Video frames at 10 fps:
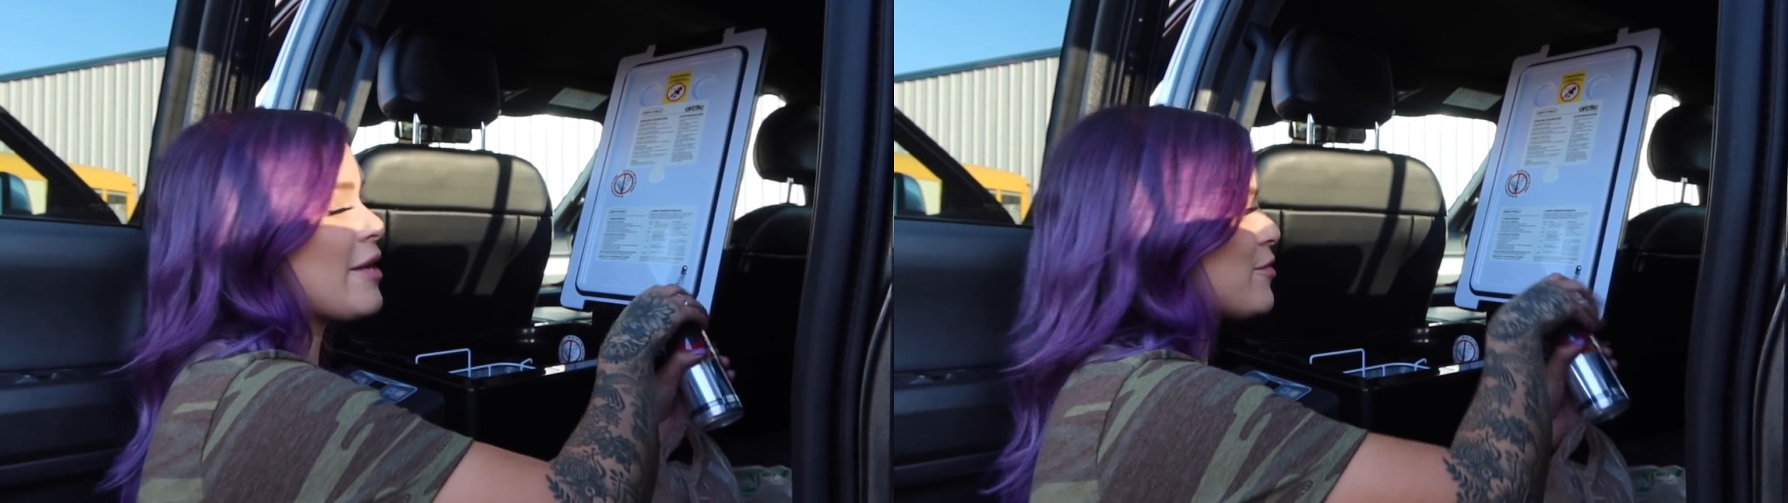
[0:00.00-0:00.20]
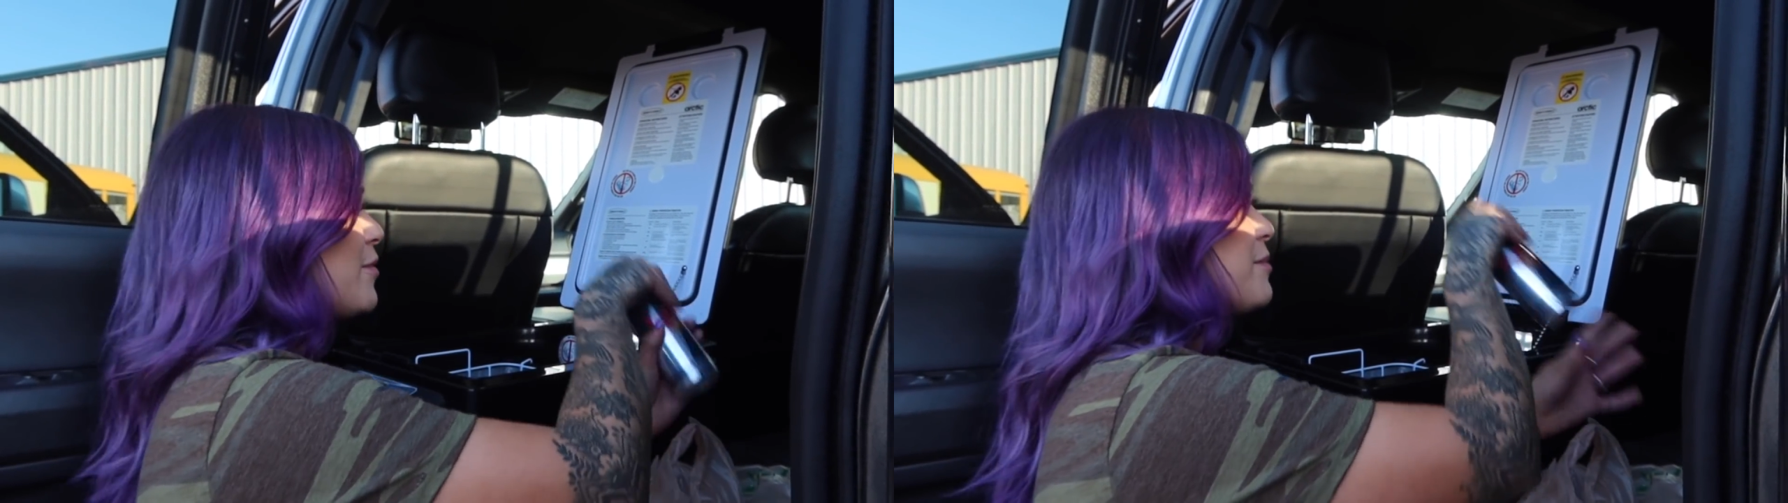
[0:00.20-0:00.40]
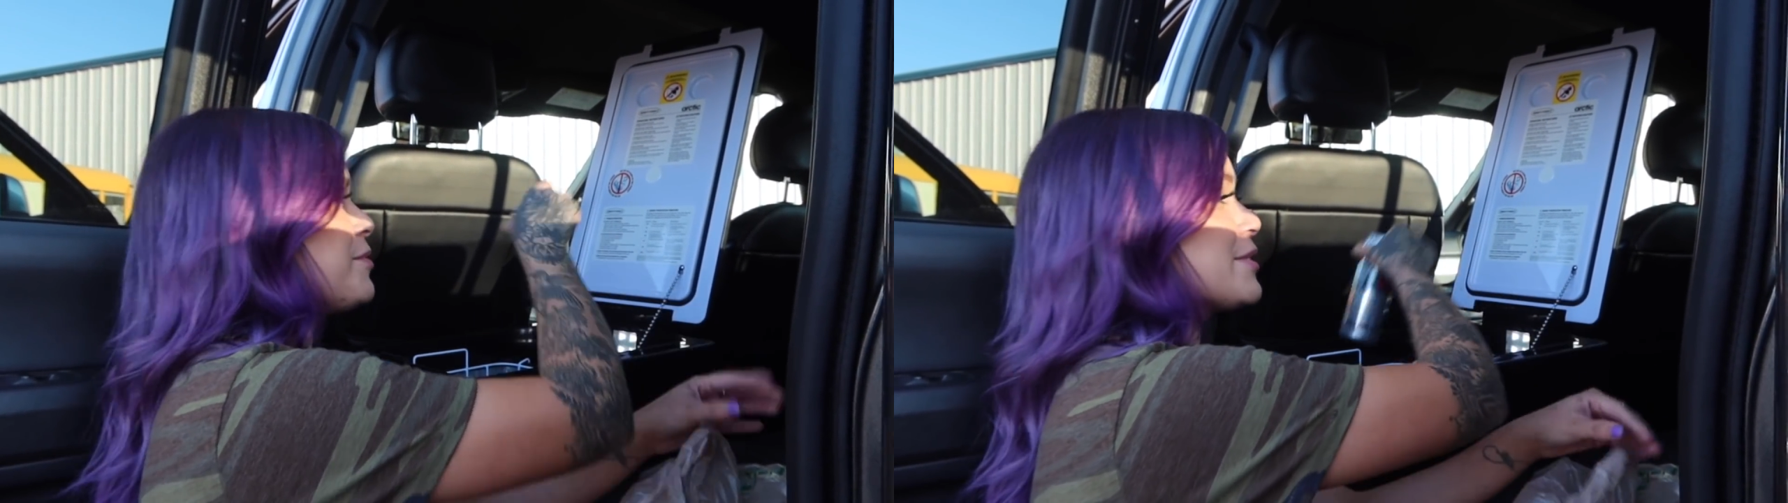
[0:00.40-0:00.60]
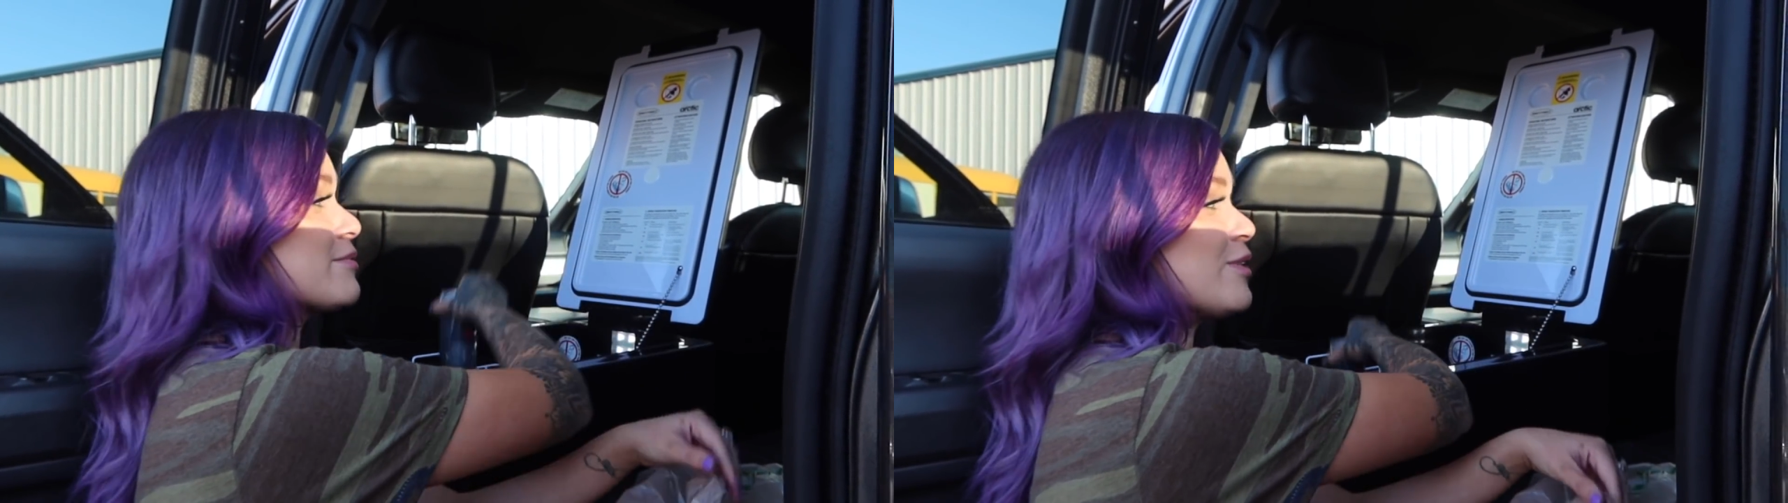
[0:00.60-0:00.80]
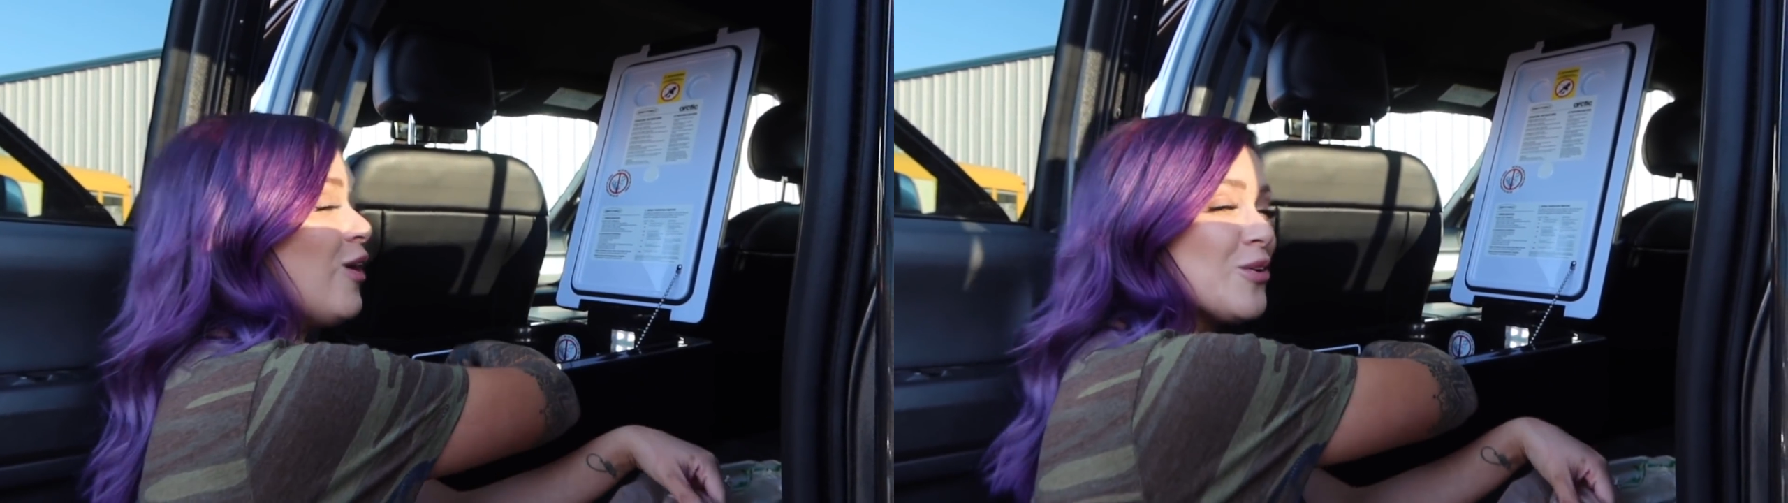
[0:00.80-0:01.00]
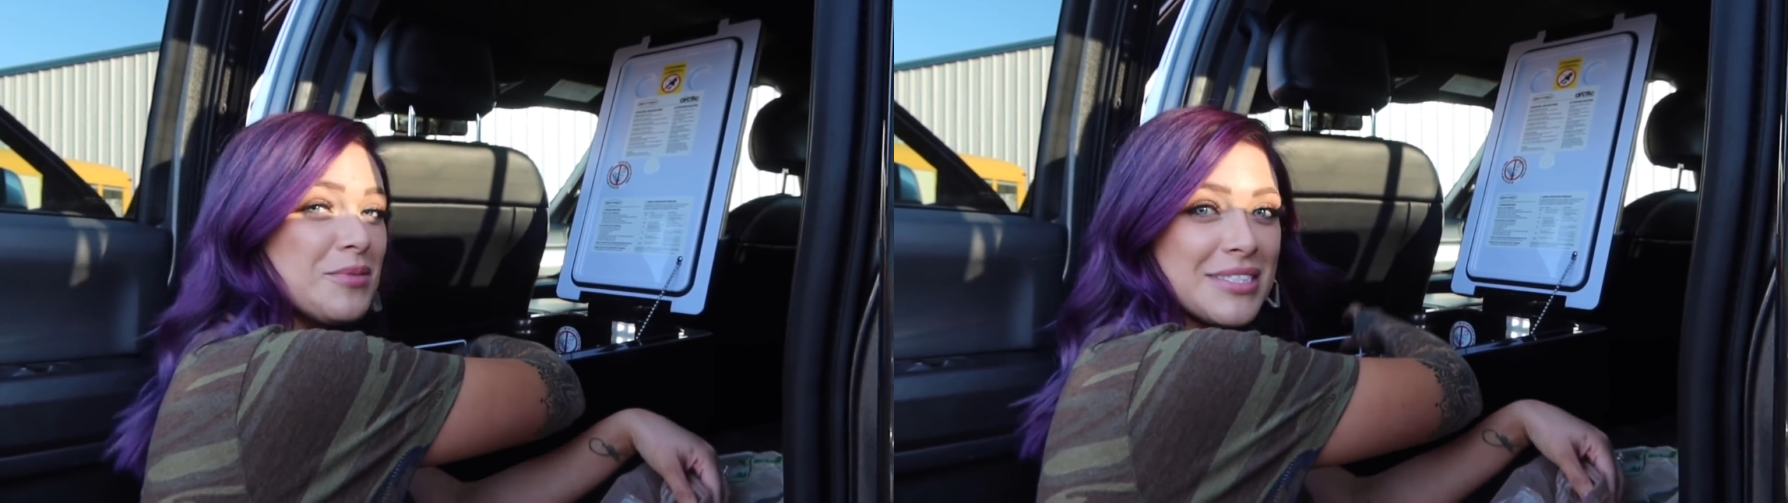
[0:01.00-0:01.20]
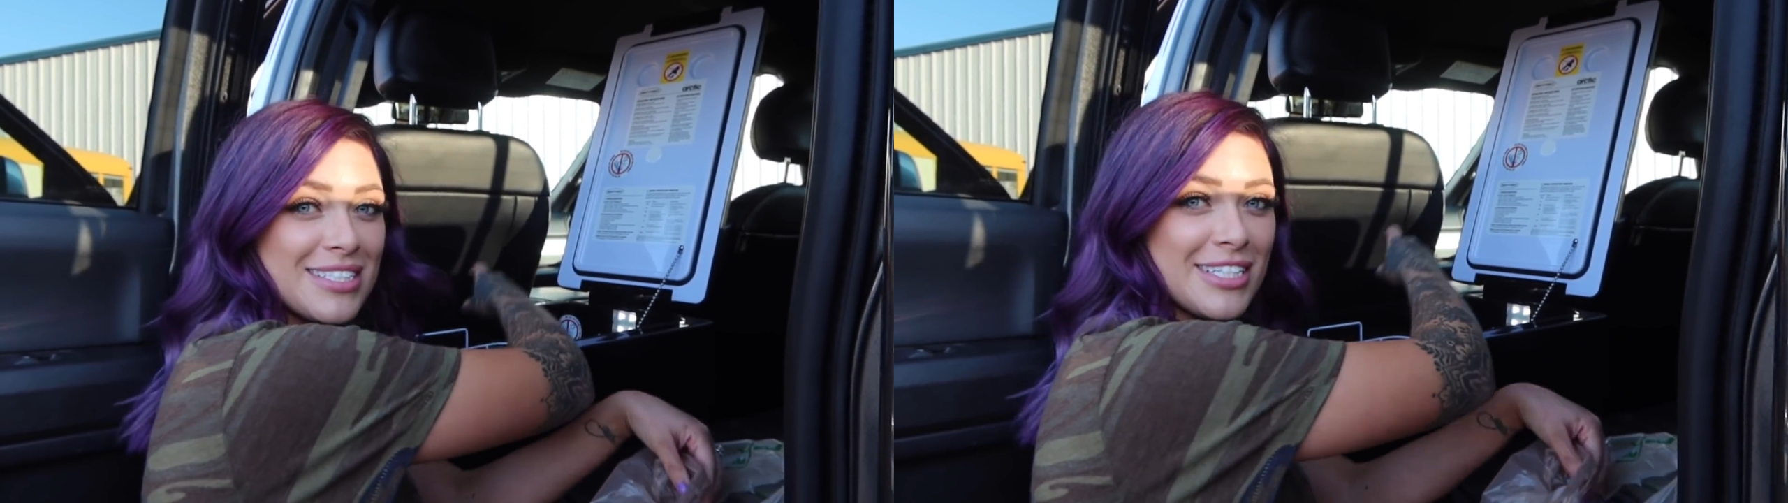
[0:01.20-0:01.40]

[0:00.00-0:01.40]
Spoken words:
they would want to put some cold ones